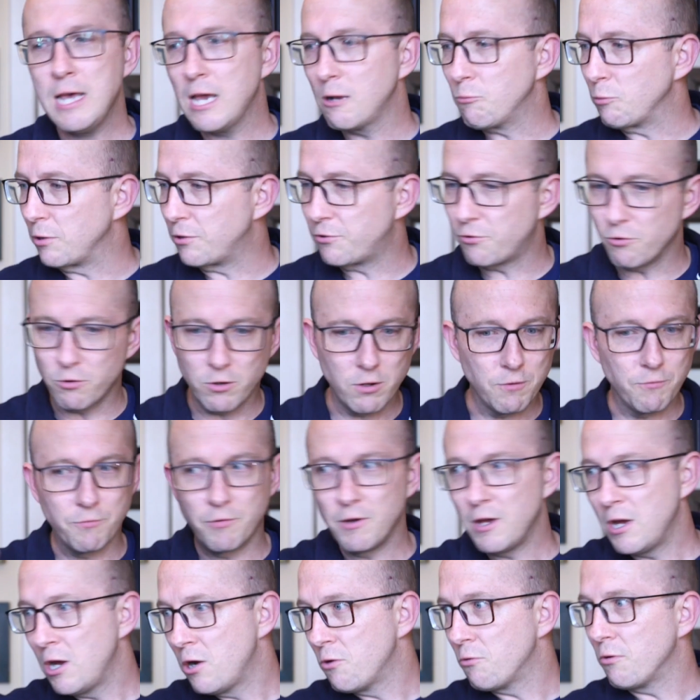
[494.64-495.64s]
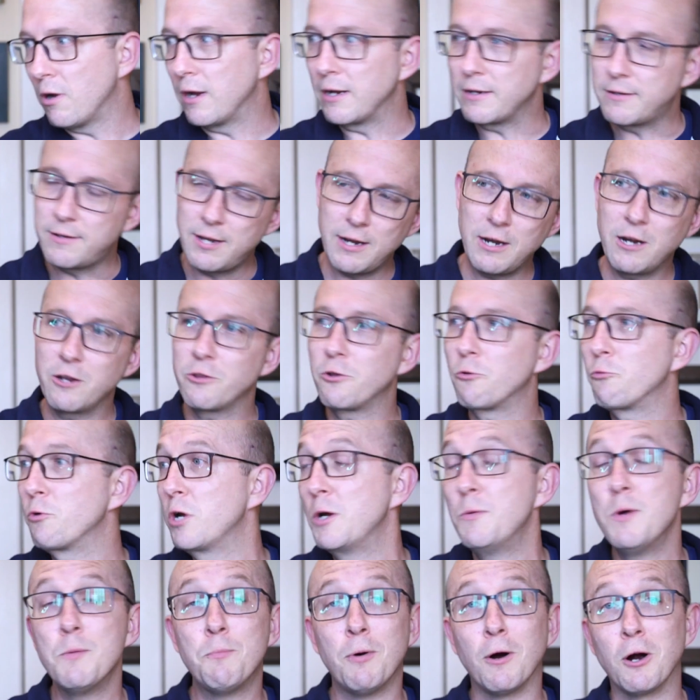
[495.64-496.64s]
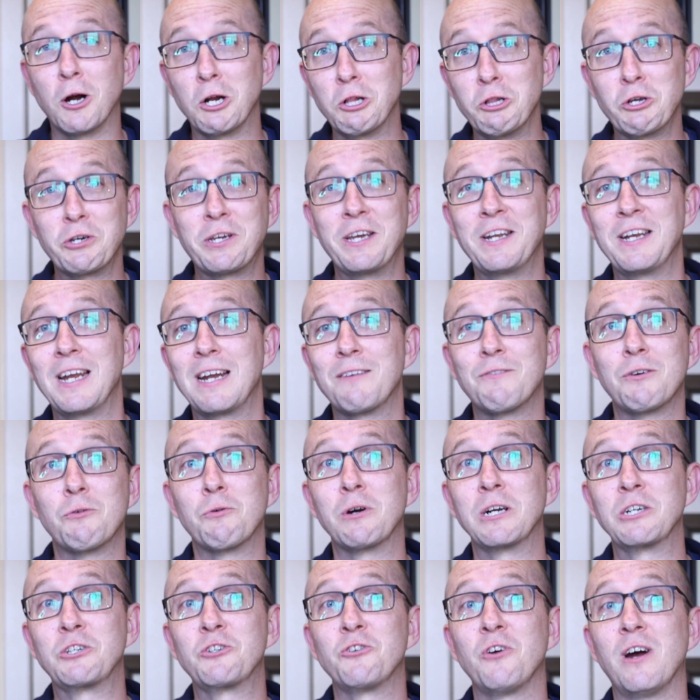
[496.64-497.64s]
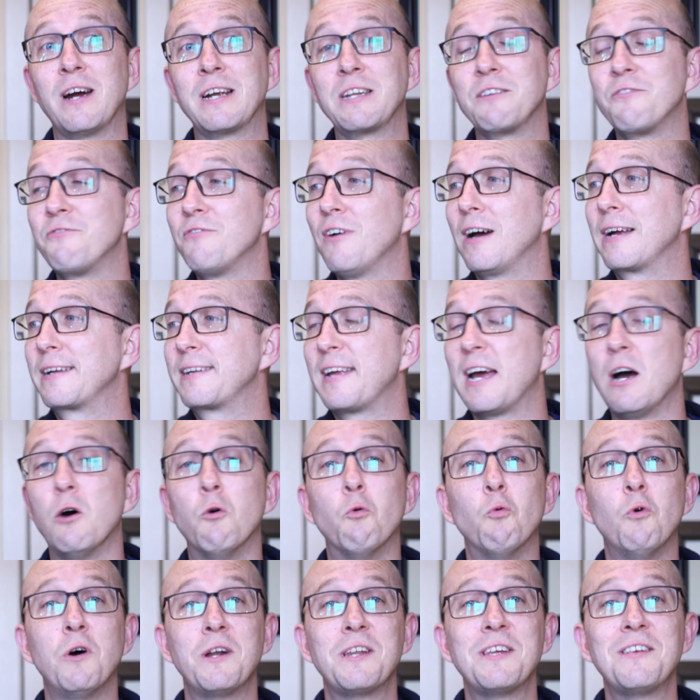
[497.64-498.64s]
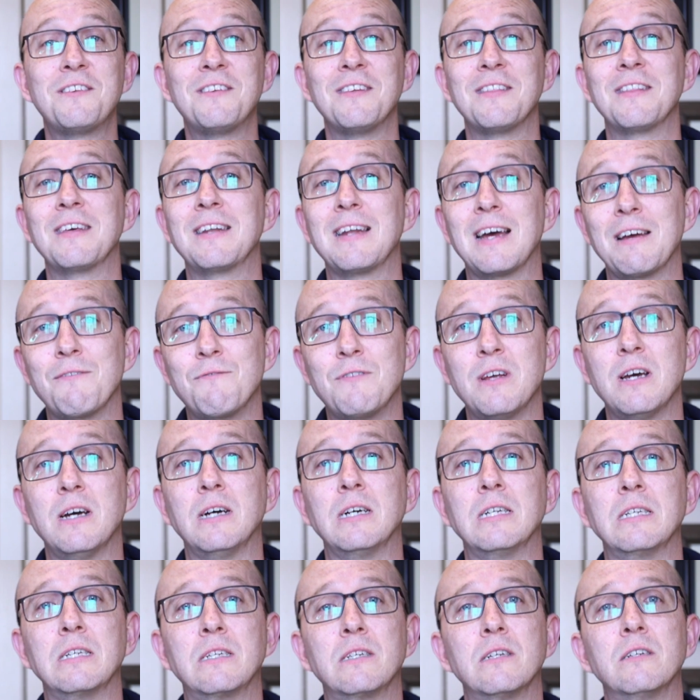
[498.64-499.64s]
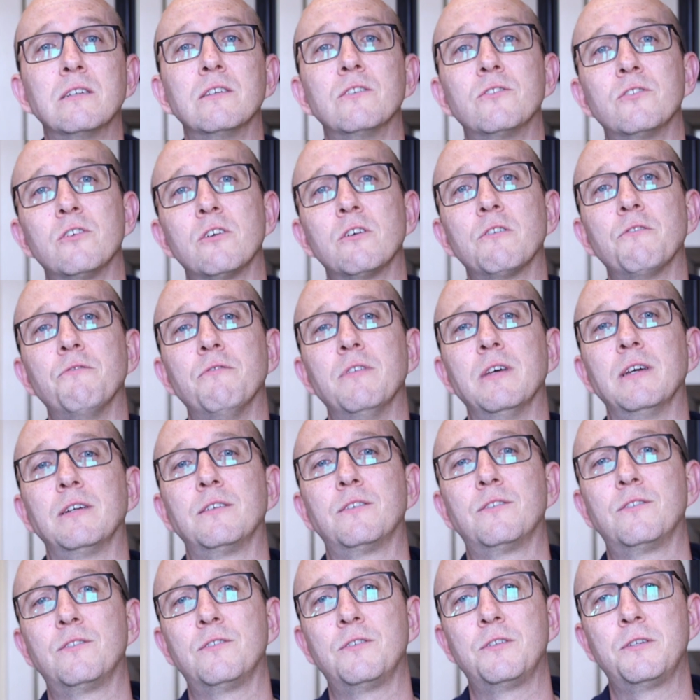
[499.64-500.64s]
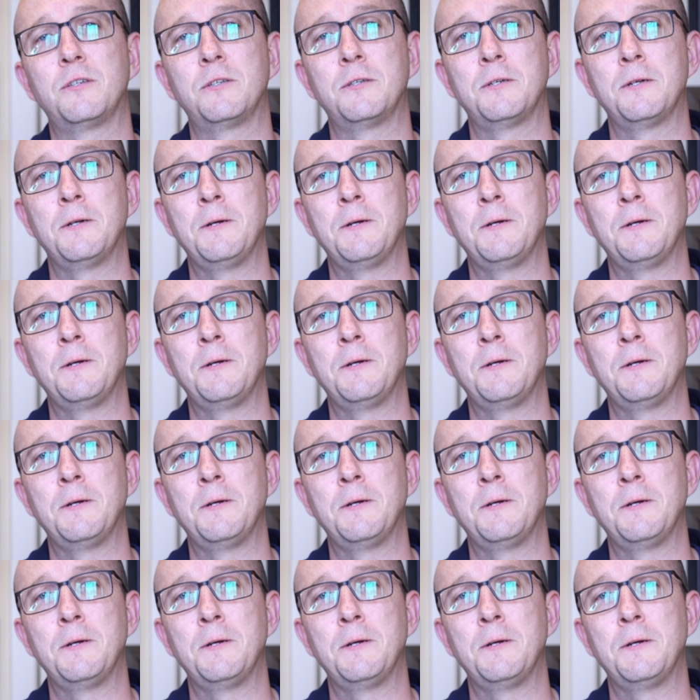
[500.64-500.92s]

And we sort of, right, tear the room apart, looking everywhere, trying to find out, what is it that I've done to deserve this?